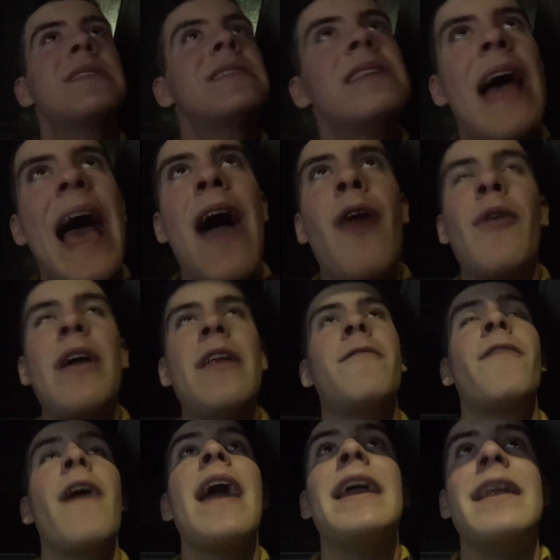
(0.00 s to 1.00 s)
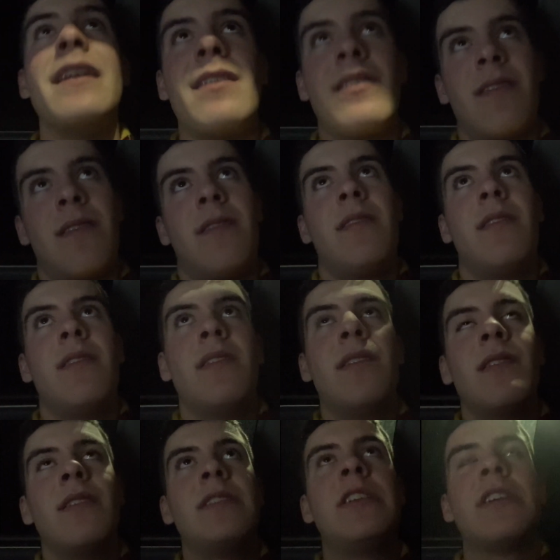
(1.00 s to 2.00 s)
out in vain
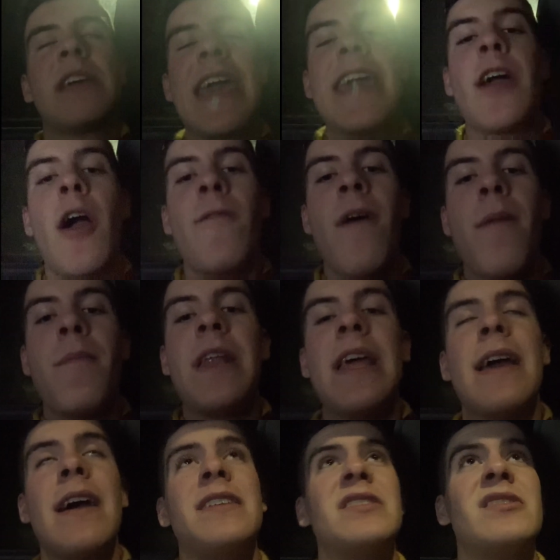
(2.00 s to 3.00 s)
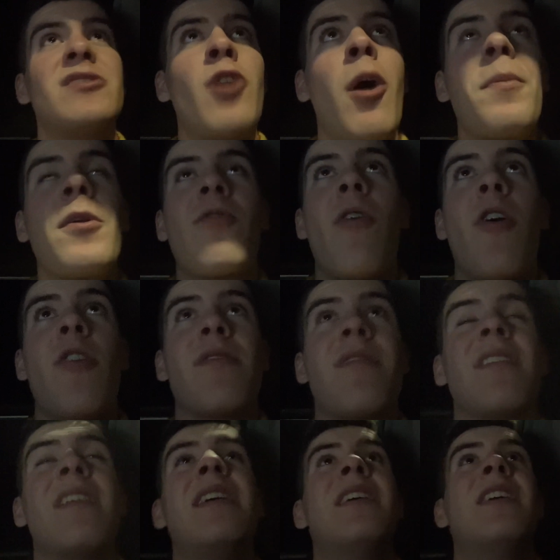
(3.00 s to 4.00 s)
to Kiko Feminia to stop the
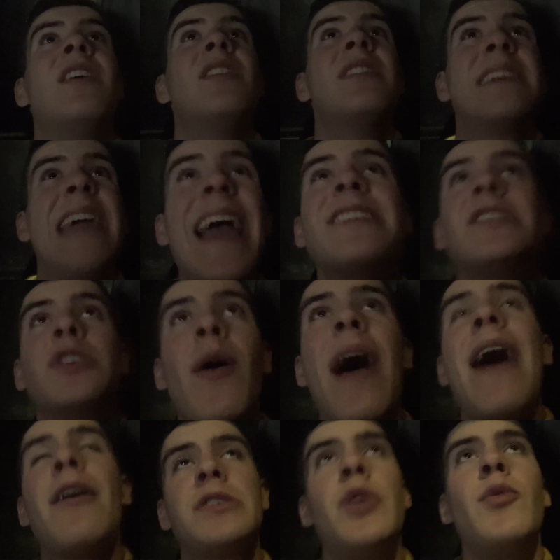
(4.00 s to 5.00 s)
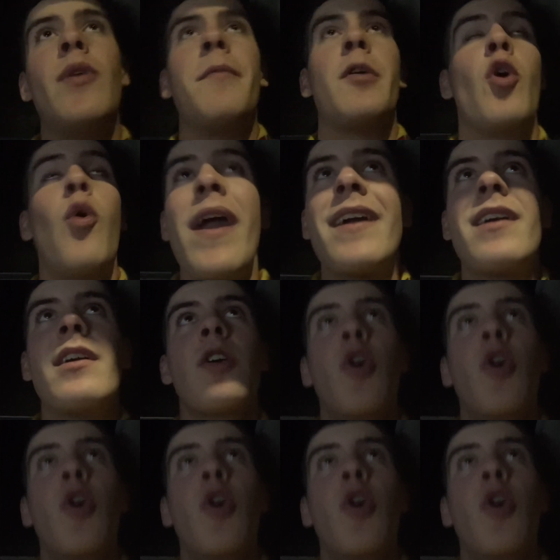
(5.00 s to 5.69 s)
cross. Get out to him, quick.